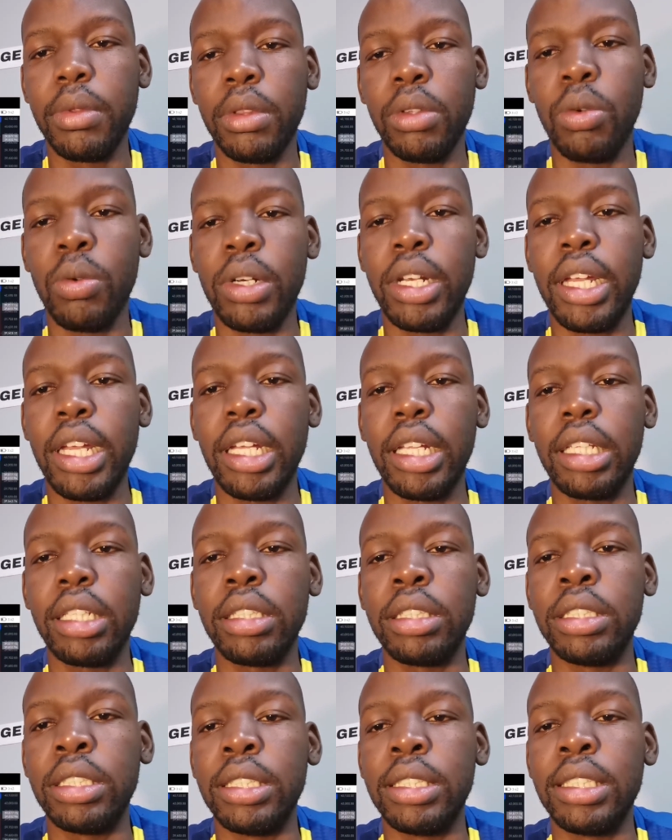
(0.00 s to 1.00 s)
Don't like
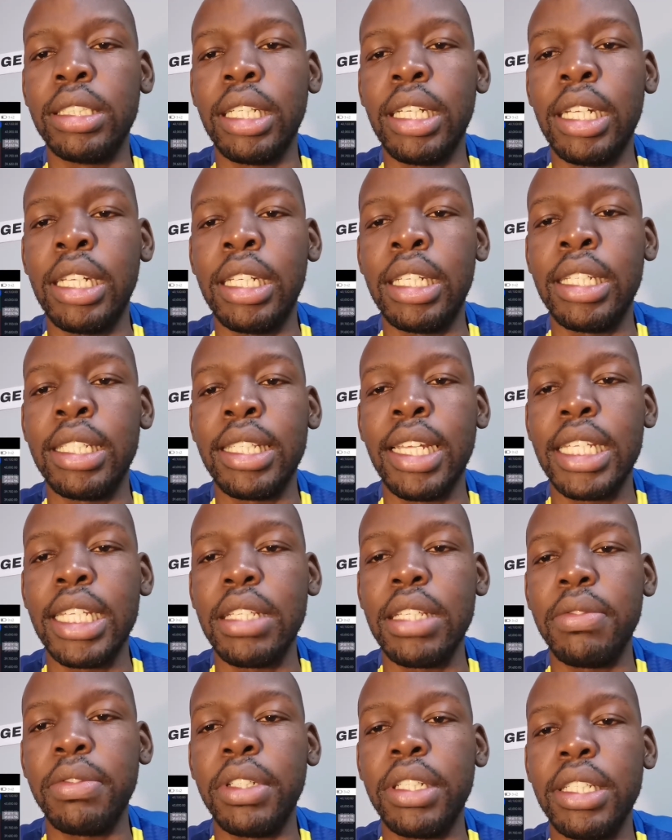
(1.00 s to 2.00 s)
this
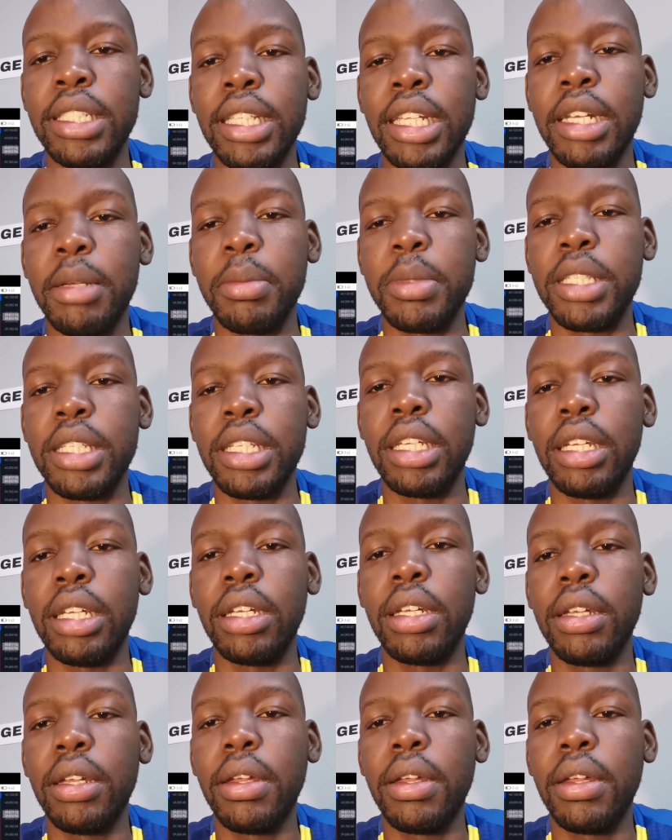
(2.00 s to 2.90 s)
indecisiveness that I'm seeing.